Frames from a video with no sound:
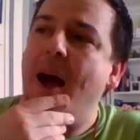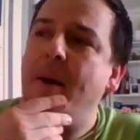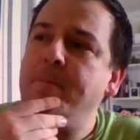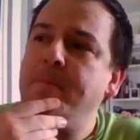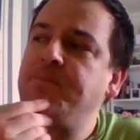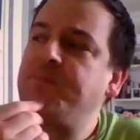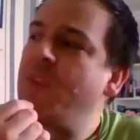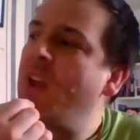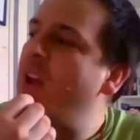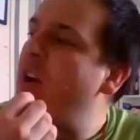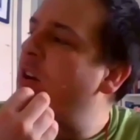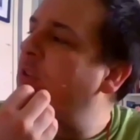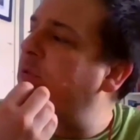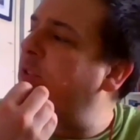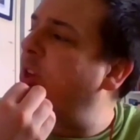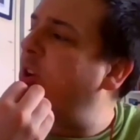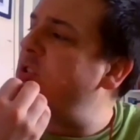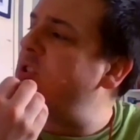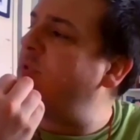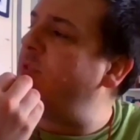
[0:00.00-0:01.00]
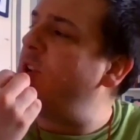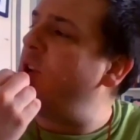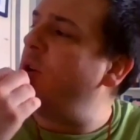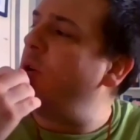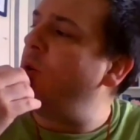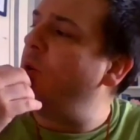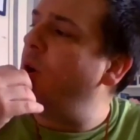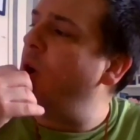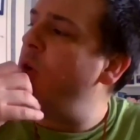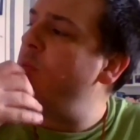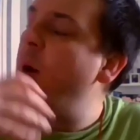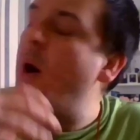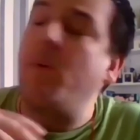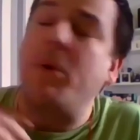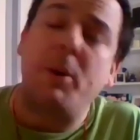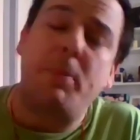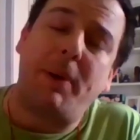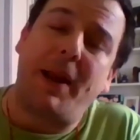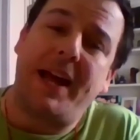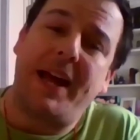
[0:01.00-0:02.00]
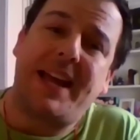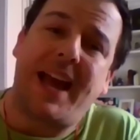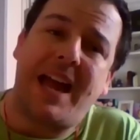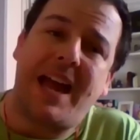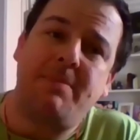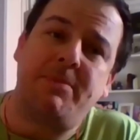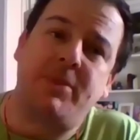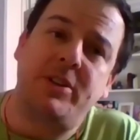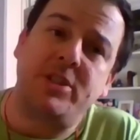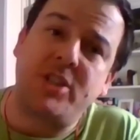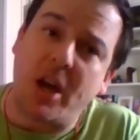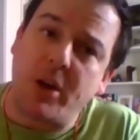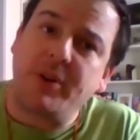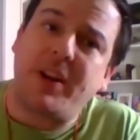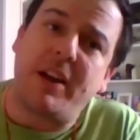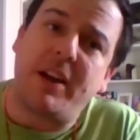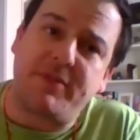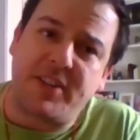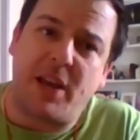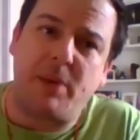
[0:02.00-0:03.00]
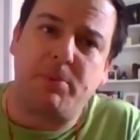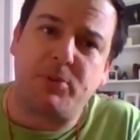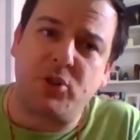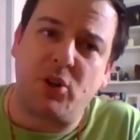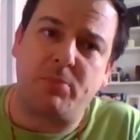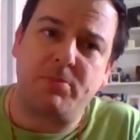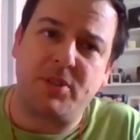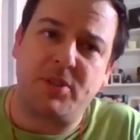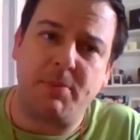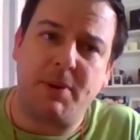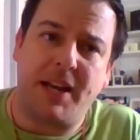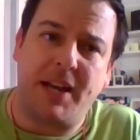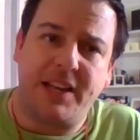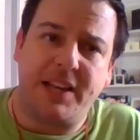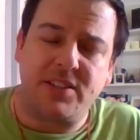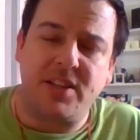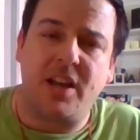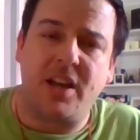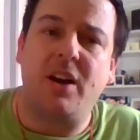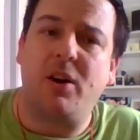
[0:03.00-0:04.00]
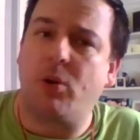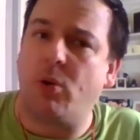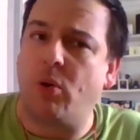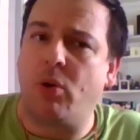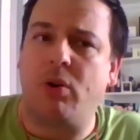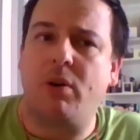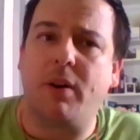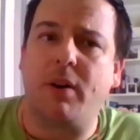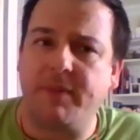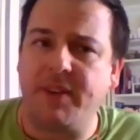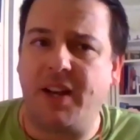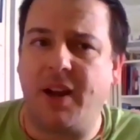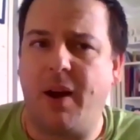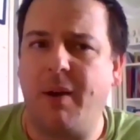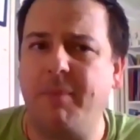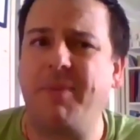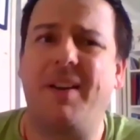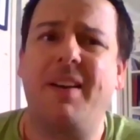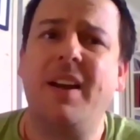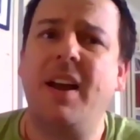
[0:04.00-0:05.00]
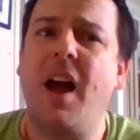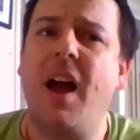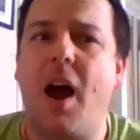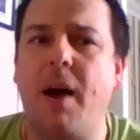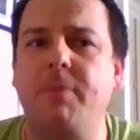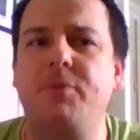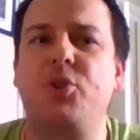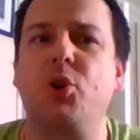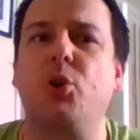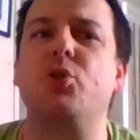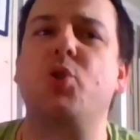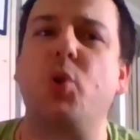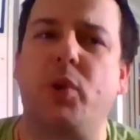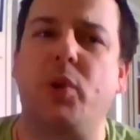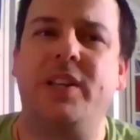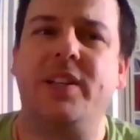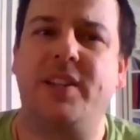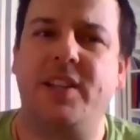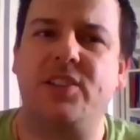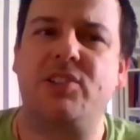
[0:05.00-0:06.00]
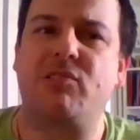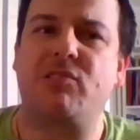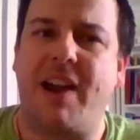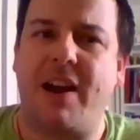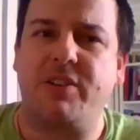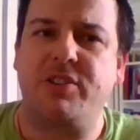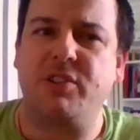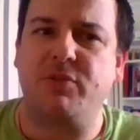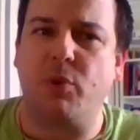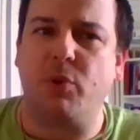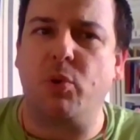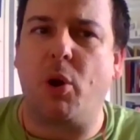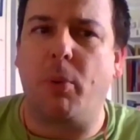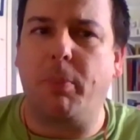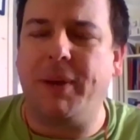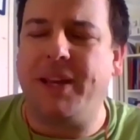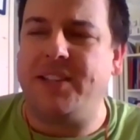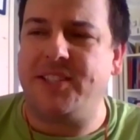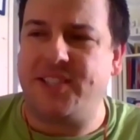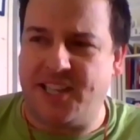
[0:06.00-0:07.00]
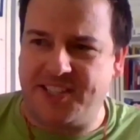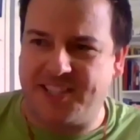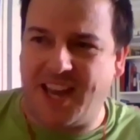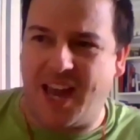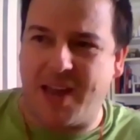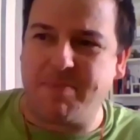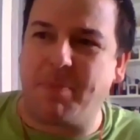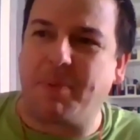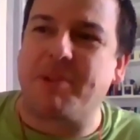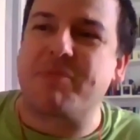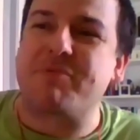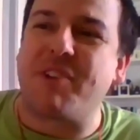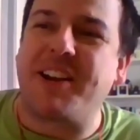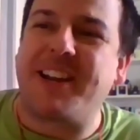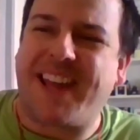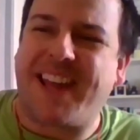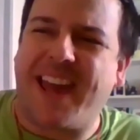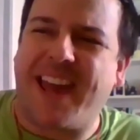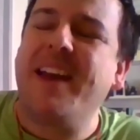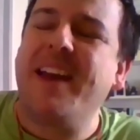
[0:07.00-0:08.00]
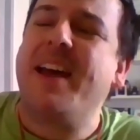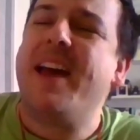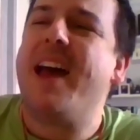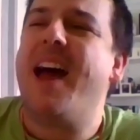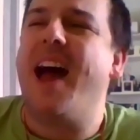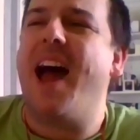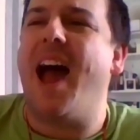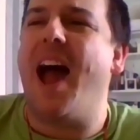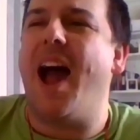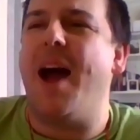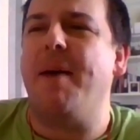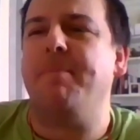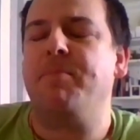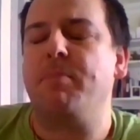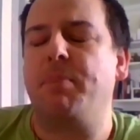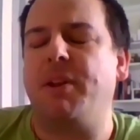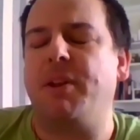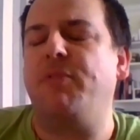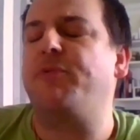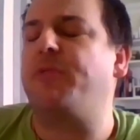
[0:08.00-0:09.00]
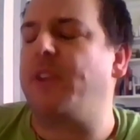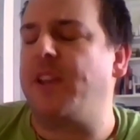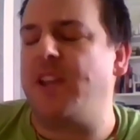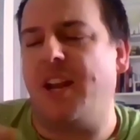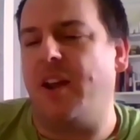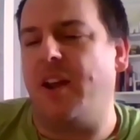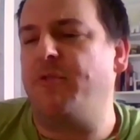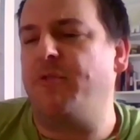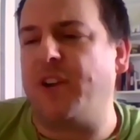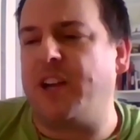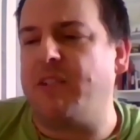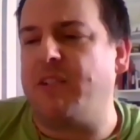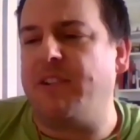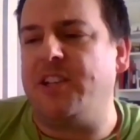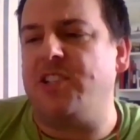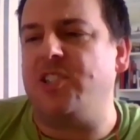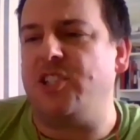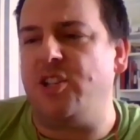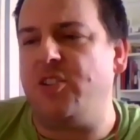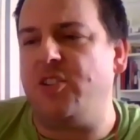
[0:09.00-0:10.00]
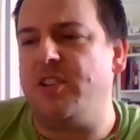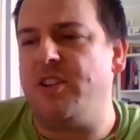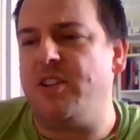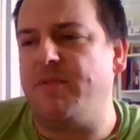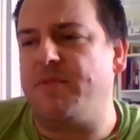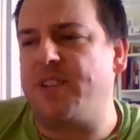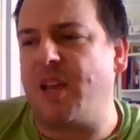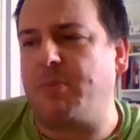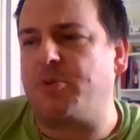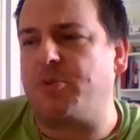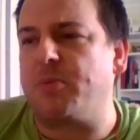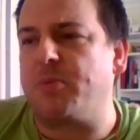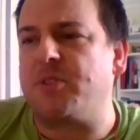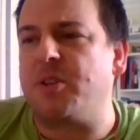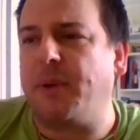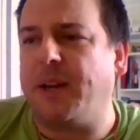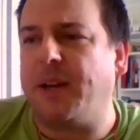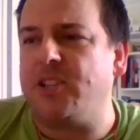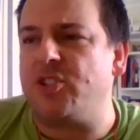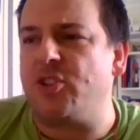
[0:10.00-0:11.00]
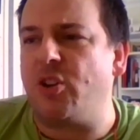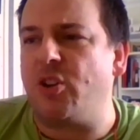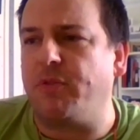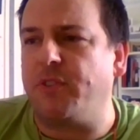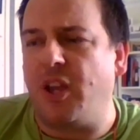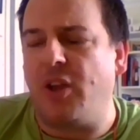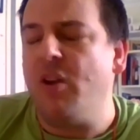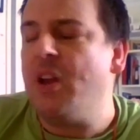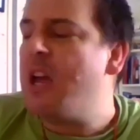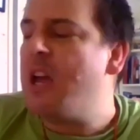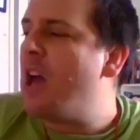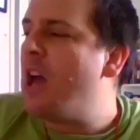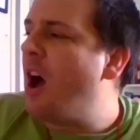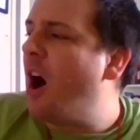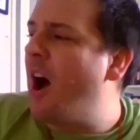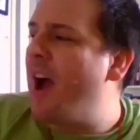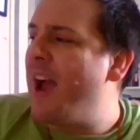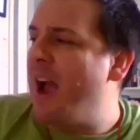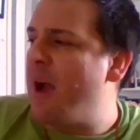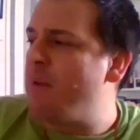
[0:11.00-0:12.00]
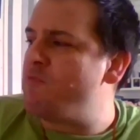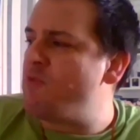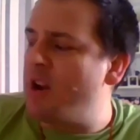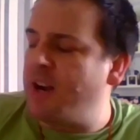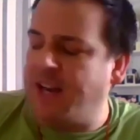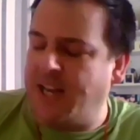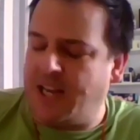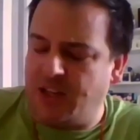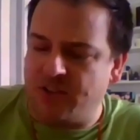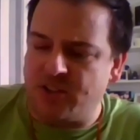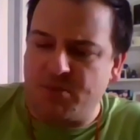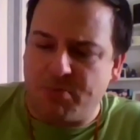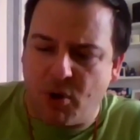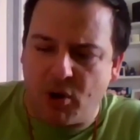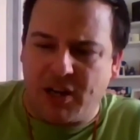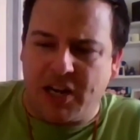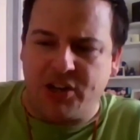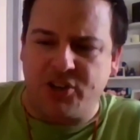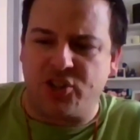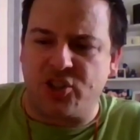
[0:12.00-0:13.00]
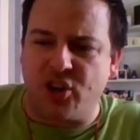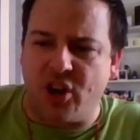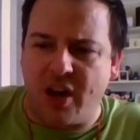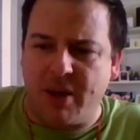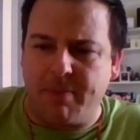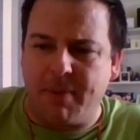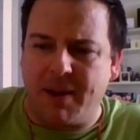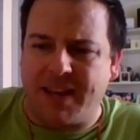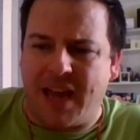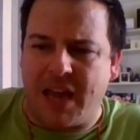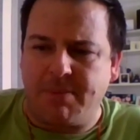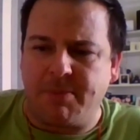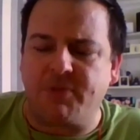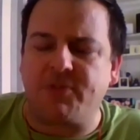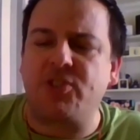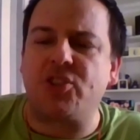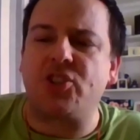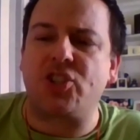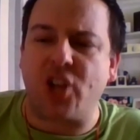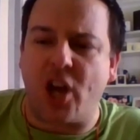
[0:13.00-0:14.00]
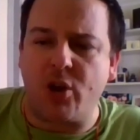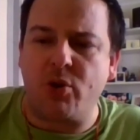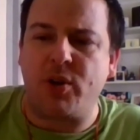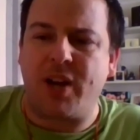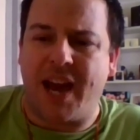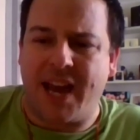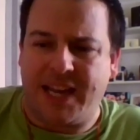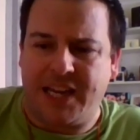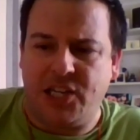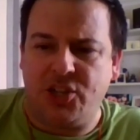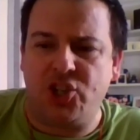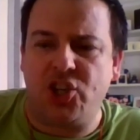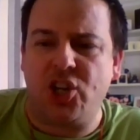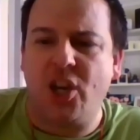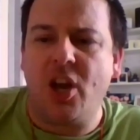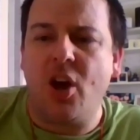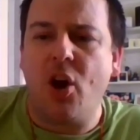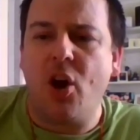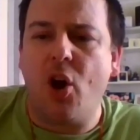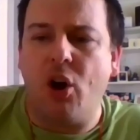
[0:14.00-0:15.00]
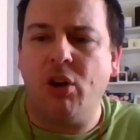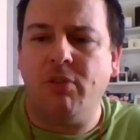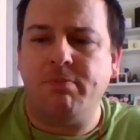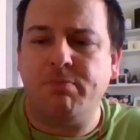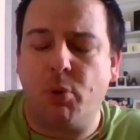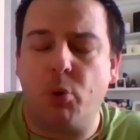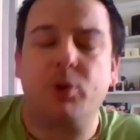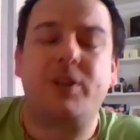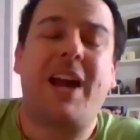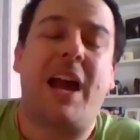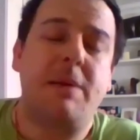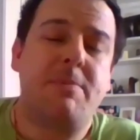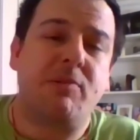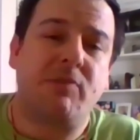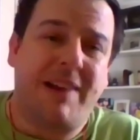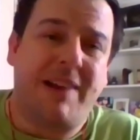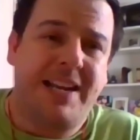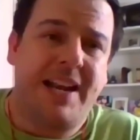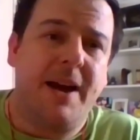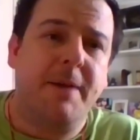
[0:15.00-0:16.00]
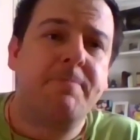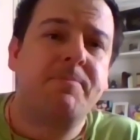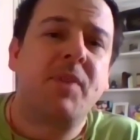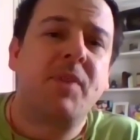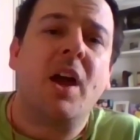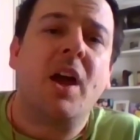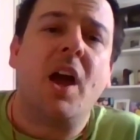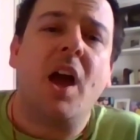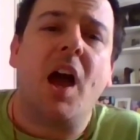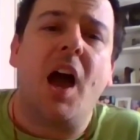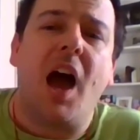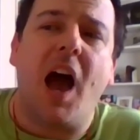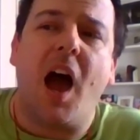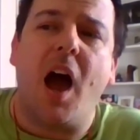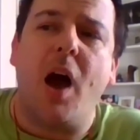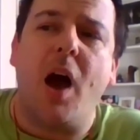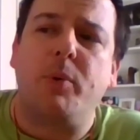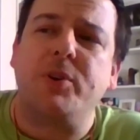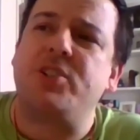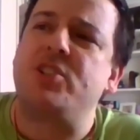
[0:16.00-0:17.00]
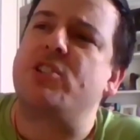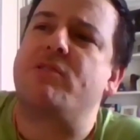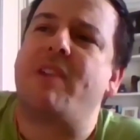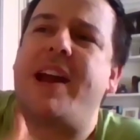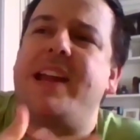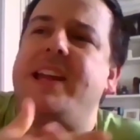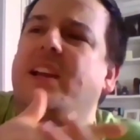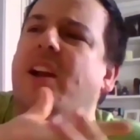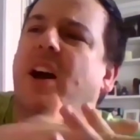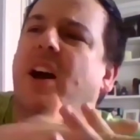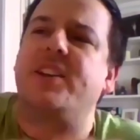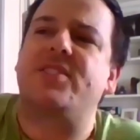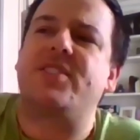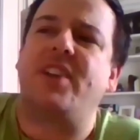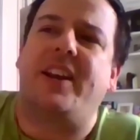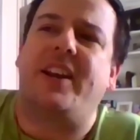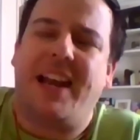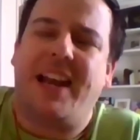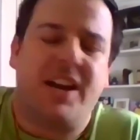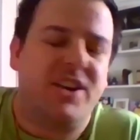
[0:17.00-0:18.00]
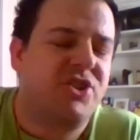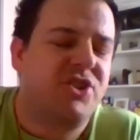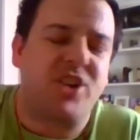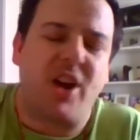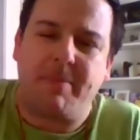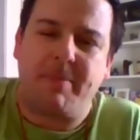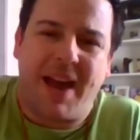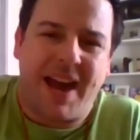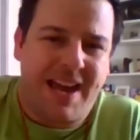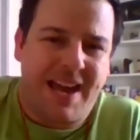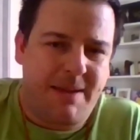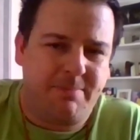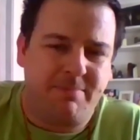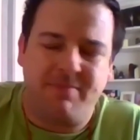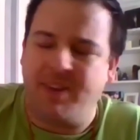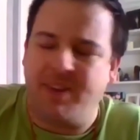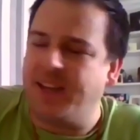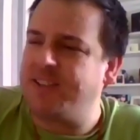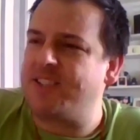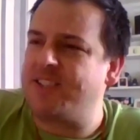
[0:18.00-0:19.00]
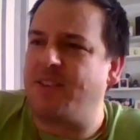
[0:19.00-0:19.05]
For those of you who might want to play a game that don't have Tabletop Simulator, or, I'm sure talking to this crowd, you've all got PCs capable of running it. But if, for any reason Tabletop Simulator is not for you, I am running tomorrow lunchtime a game of Stone Age on Board Game Arena, which is a great kind of Sunday lunchtime game.